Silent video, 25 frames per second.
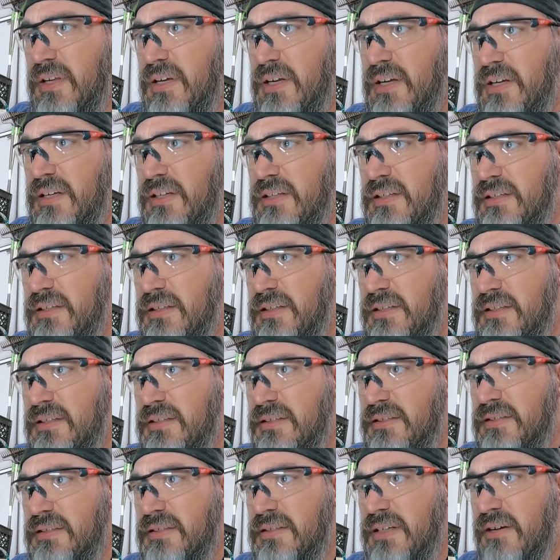uh,
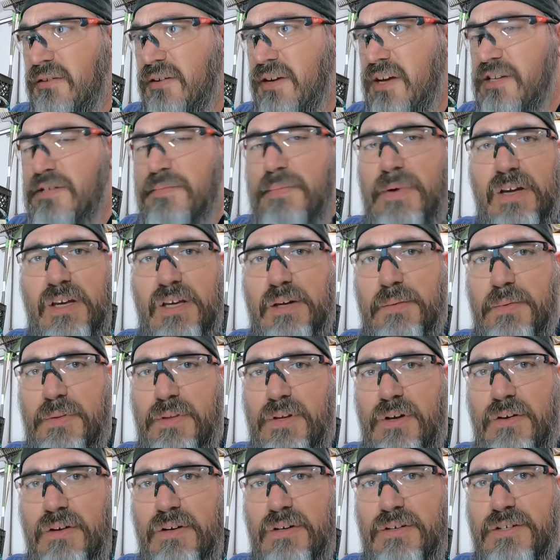I'll catch back up with
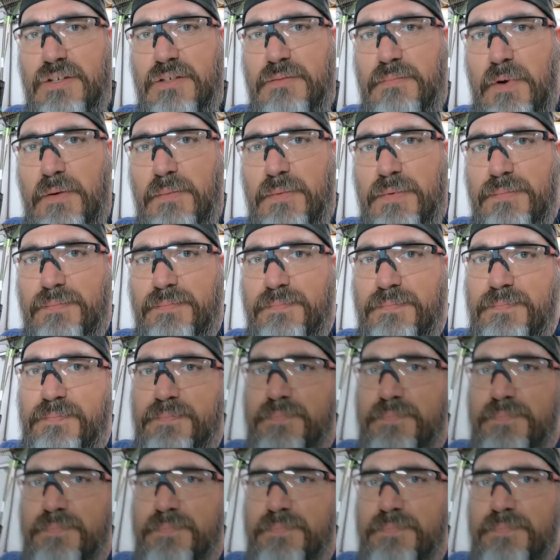y'all here in just a moment.